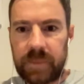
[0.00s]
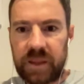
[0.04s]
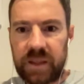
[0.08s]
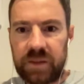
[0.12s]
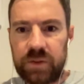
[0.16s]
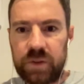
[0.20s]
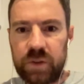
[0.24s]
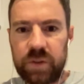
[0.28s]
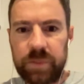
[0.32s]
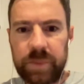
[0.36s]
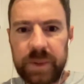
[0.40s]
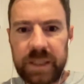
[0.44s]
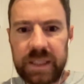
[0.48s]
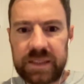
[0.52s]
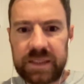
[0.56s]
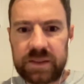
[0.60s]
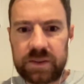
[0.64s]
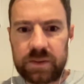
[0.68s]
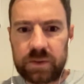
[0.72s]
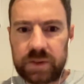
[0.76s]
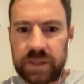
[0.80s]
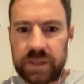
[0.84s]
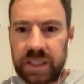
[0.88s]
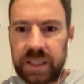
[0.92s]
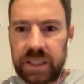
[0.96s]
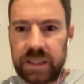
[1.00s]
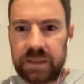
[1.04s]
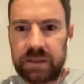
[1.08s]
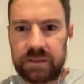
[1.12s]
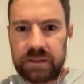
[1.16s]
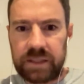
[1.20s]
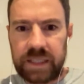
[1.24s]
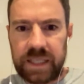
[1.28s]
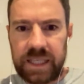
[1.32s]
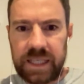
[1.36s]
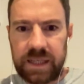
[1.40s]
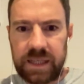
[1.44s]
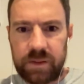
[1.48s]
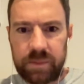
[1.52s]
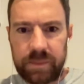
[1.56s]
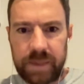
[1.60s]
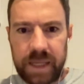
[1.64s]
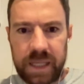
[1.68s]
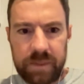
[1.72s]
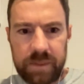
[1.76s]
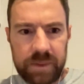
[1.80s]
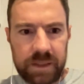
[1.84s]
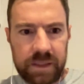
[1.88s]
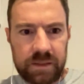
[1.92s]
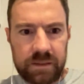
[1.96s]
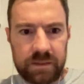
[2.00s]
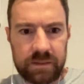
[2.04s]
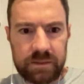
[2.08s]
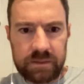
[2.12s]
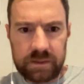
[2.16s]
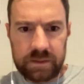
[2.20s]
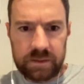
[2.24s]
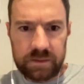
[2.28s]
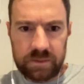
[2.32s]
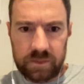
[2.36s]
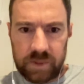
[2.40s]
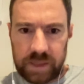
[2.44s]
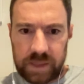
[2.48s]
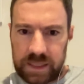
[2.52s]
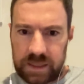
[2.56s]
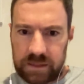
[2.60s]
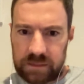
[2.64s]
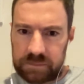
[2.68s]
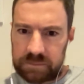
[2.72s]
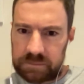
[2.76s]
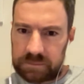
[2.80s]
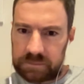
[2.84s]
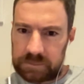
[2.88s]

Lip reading: New beers all year. Yeah, well, maybe. Wow.